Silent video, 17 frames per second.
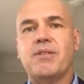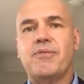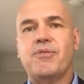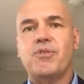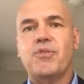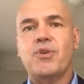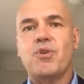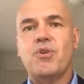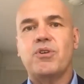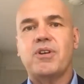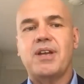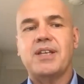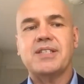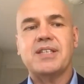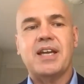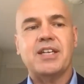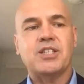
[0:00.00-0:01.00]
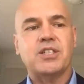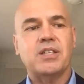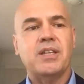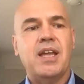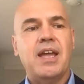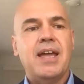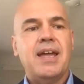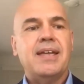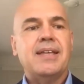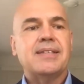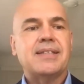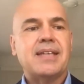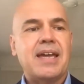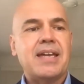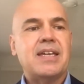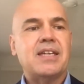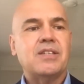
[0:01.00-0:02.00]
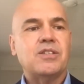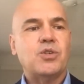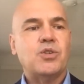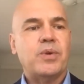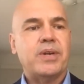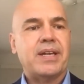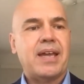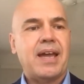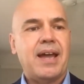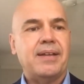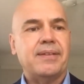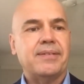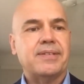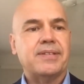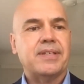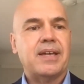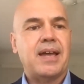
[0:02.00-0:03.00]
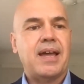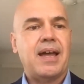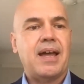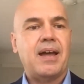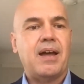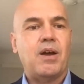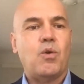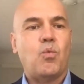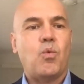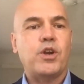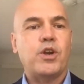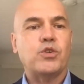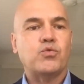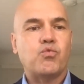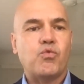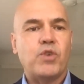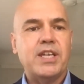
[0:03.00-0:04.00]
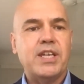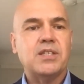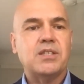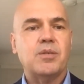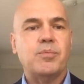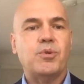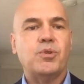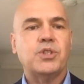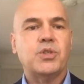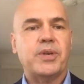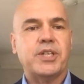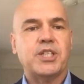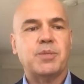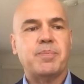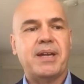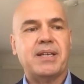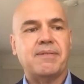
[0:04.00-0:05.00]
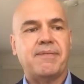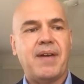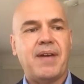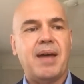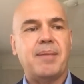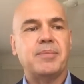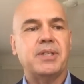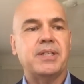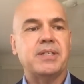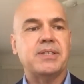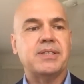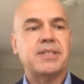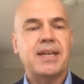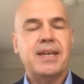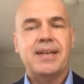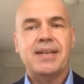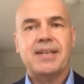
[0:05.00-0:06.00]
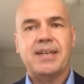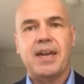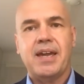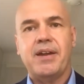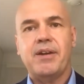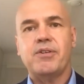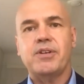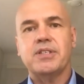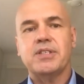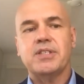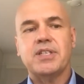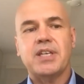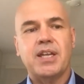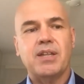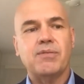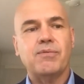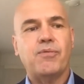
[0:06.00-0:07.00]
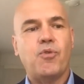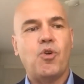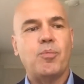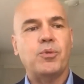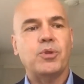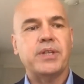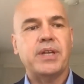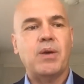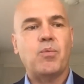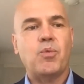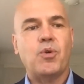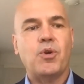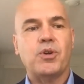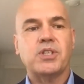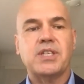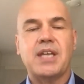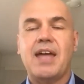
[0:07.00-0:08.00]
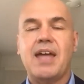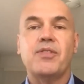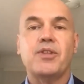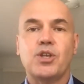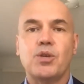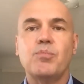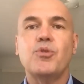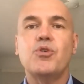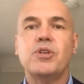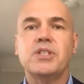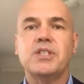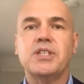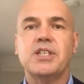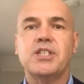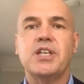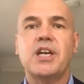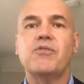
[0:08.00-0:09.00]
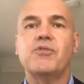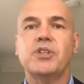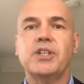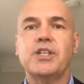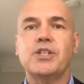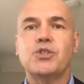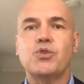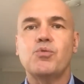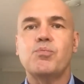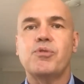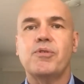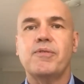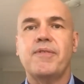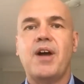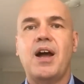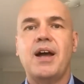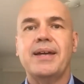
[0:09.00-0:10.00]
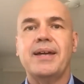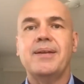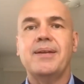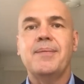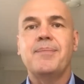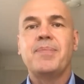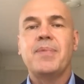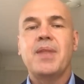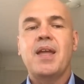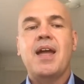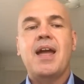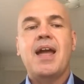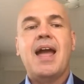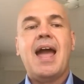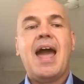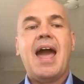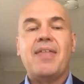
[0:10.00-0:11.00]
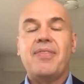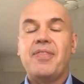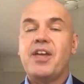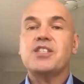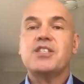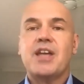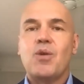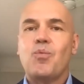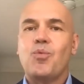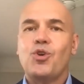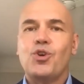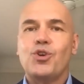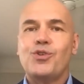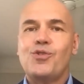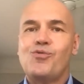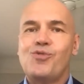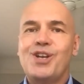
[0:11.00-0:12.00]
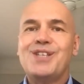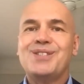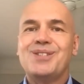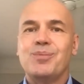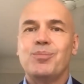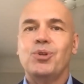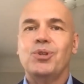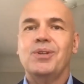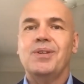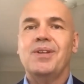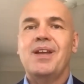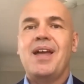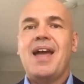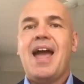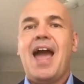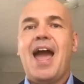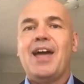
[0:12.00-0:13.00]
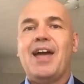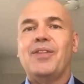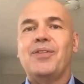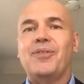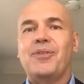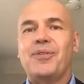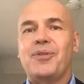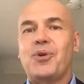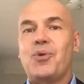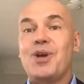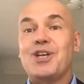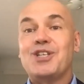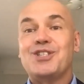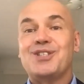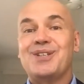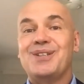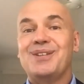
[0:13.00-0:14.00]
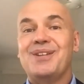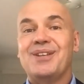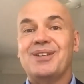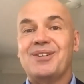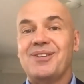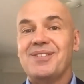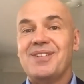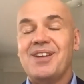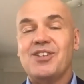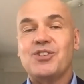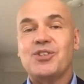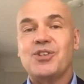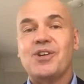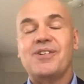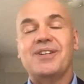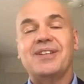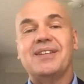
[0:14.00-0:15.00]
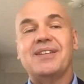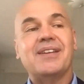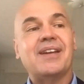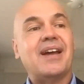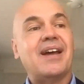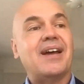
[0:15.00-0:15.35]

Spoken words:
through the organisation, take into account what is reasonable to expect families, carers, informal networks and the community generally to provide. And there's that word reasonable. And the question that Contessa and